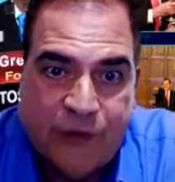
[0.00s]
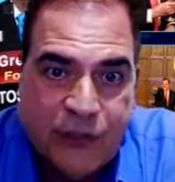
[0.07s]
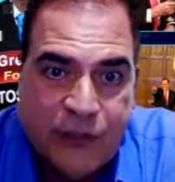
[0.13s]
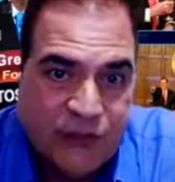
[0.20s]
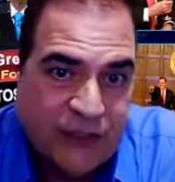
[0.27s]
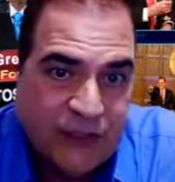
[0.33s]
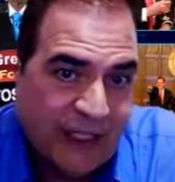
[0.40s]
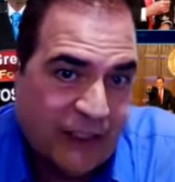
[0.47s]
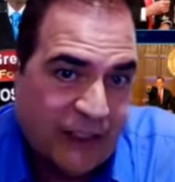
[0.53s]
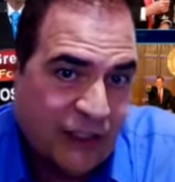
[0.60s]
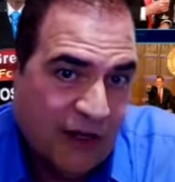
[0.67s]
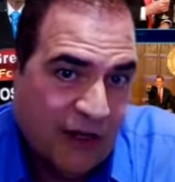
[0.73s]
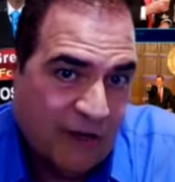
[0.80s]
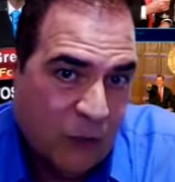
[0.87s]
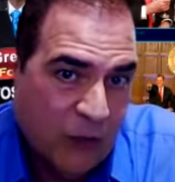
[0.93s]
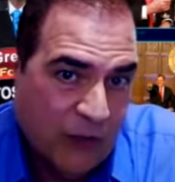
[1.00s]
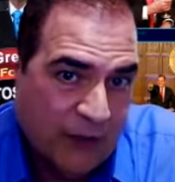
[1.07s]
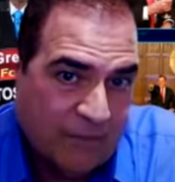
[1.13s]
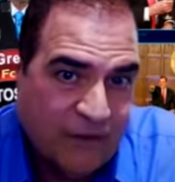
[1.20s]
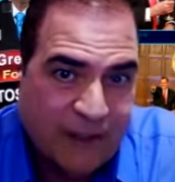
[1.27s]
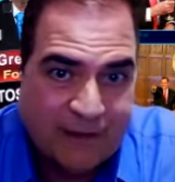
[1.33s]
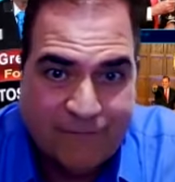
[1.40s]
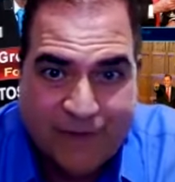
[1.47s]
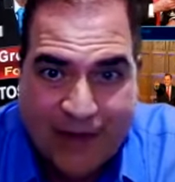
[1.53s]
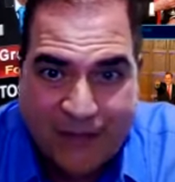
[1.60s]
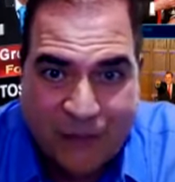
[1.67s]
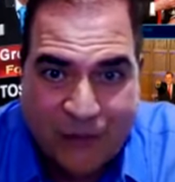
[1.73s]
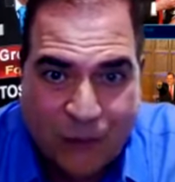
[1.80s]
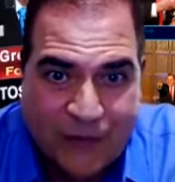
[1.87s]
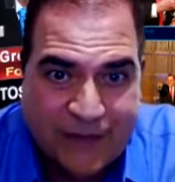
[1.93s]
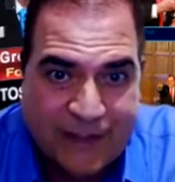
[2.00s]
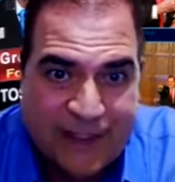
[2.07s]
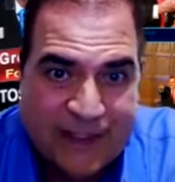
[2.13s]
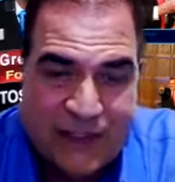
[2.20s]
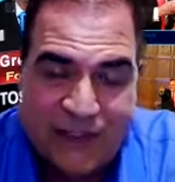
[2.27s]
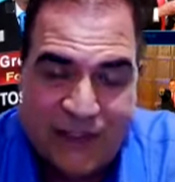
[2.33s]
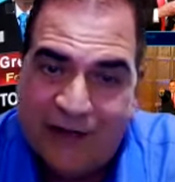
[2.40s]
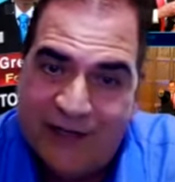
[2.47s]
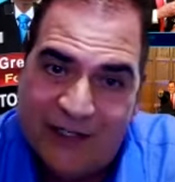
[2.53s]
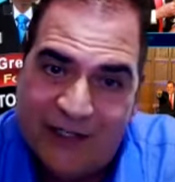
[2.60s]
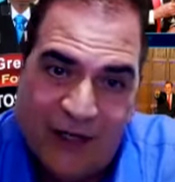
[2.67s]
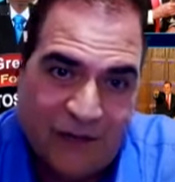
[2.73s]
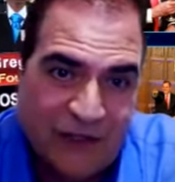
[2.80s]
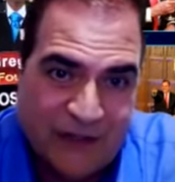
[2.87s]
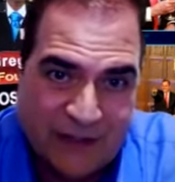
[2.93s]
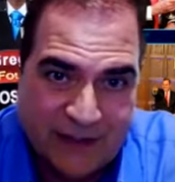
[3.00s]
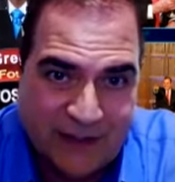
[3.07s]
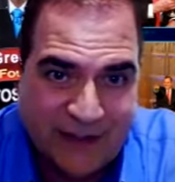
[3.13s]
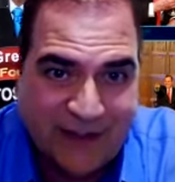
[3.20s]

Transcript: use a dictionary word. If you can find the word in the dictionary, don't use it.